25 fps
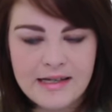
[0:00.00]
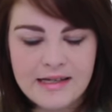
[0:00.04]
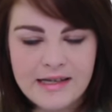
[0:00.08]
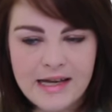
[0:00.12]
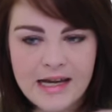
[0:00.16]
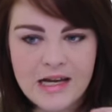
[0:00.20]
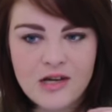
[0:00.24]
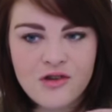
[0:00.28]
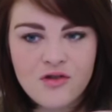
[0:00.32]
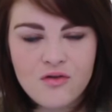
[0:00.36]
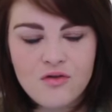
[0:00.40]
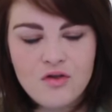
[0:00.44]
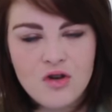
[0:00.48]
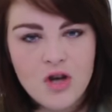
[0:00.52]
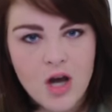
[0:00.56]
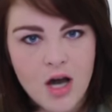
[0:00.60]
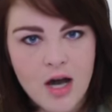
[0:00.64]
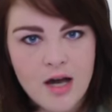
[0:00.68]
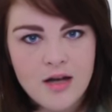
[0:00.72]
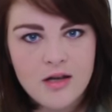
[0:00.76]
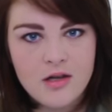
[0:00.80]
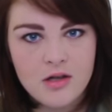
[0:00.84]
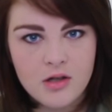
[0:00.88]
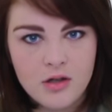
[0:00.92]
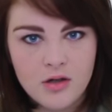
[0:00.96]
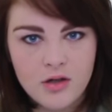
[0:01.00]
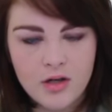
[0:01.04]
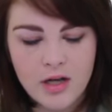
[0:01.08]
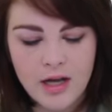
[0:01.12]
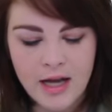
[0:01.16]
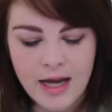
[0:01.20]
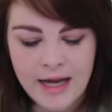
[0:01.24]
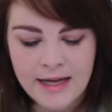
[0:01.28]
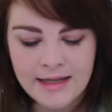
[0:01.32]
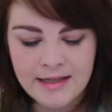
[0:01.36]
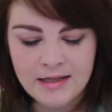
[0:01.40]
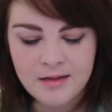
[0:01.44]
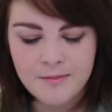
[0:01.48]
they do not look
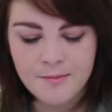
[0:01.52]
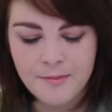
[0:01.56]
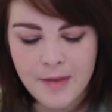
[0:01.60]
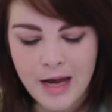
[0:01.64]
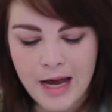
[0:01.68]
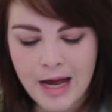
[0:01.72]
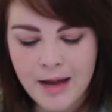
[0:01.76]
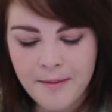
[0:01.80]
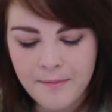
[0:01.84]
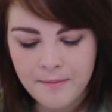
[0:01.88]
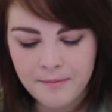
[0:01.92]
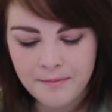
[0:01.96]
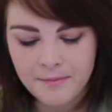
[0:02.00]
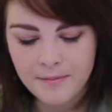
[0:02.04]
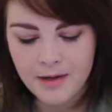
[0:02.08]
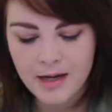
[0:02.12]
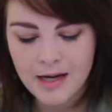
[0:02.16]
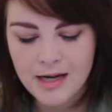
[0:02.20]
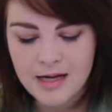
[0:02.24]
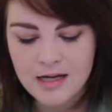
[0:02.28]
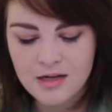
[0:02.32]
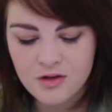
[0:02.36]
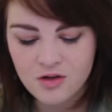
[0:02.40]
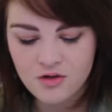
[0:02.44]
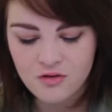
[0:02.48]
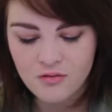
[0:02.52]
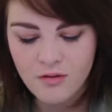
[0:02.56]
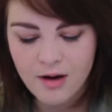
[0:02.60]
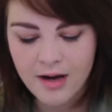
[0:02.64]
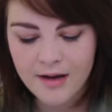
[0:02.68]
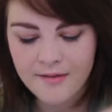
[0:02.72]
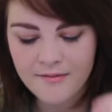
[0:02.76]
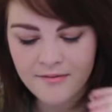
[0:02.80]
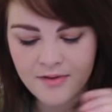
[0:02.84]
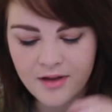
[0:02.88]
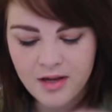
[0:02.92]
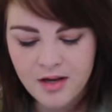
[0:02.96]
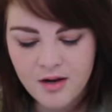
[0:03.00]
at the map and
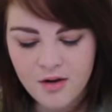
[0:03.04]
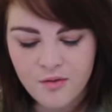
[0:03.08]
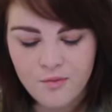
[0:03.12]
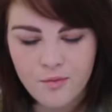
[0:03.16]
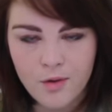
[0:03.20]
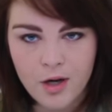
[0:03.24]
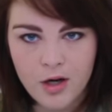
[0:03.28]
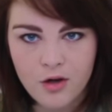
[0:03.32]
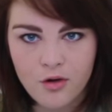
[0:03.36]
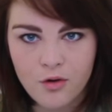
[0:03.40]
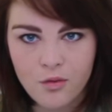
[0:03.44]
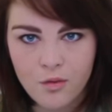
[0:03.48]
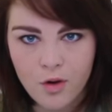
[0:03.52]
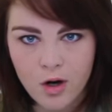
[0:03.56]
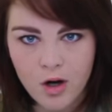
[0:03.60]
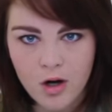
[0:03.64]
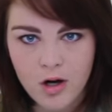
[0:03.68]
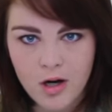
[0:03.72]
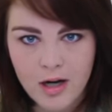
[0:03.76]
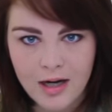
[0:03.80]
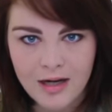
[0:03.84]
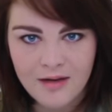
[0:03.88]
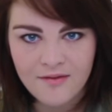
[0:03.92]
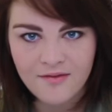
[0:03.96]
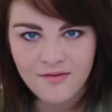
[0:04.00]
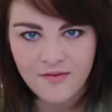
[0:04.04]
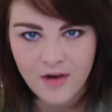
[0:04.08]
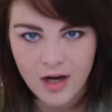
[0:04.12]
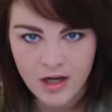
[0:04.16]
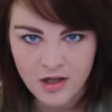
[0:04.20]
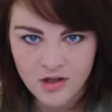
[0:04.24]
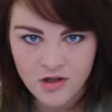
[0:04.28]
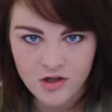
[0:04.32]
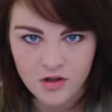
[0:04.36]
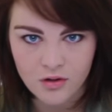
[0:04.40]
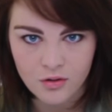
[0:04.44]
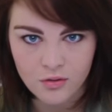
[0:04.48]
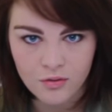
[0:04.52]
drive there where you are and
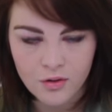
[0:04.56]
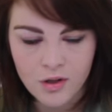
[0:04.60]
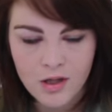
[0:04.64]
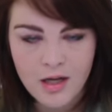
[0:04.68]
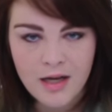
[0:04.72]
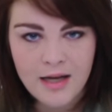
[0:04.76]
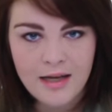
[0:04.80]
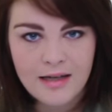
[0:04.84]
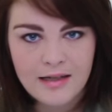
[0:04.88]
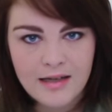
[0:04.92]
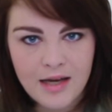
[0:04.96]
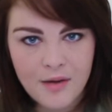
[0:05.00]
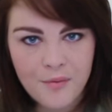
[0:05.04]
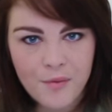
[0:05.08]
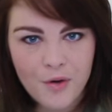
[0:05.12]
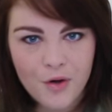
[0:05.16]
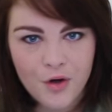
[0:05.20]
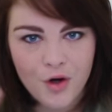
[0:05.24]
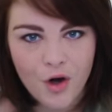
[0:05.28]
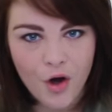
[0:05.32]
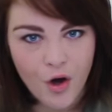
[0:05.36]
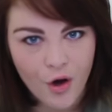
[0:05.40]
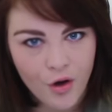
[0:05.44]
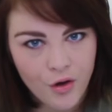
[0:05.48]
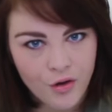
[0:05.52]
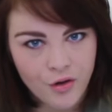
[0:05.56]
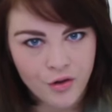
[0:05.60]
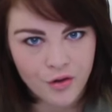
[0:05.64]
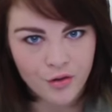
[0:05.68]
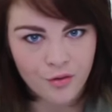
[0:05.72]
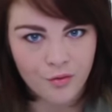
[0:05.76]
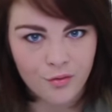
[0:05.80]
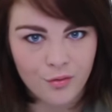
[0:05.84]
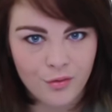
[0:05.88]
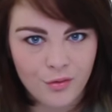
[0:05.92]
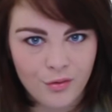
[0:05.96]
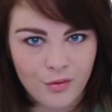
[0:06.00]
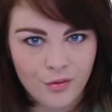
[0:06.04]
find you. They will call you,